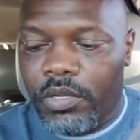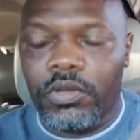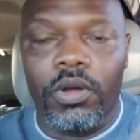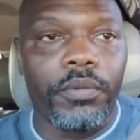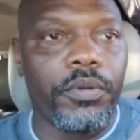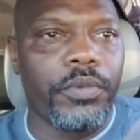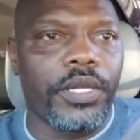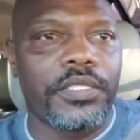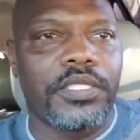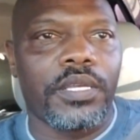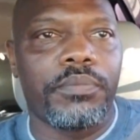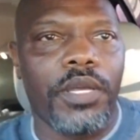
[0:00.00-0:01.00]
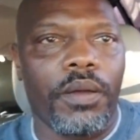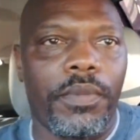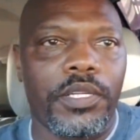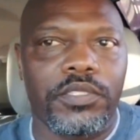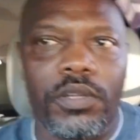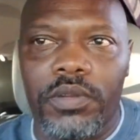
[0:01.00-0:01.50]
Normally when they take me out of
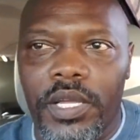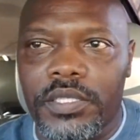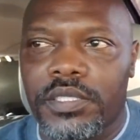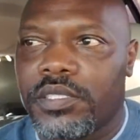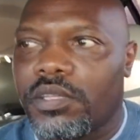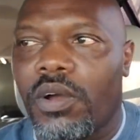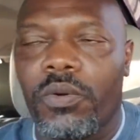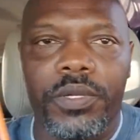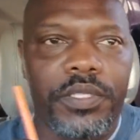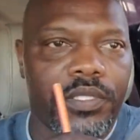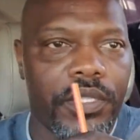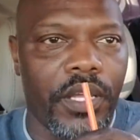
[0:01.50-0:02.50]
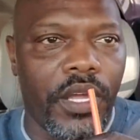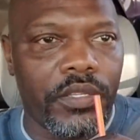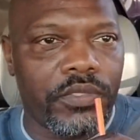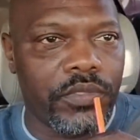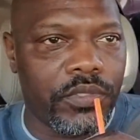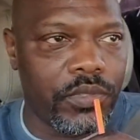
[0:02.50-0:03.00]
my zone like this, I always get an
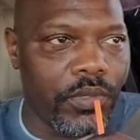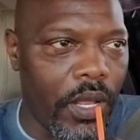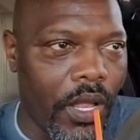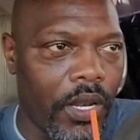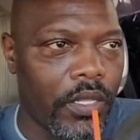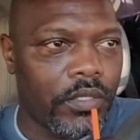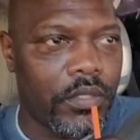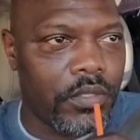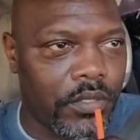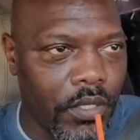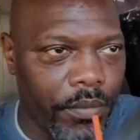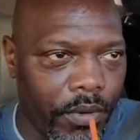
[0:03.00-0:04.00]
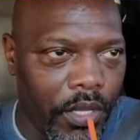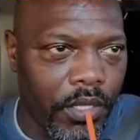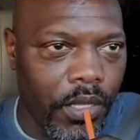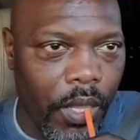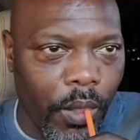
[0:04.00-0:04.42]
extra $2 or something like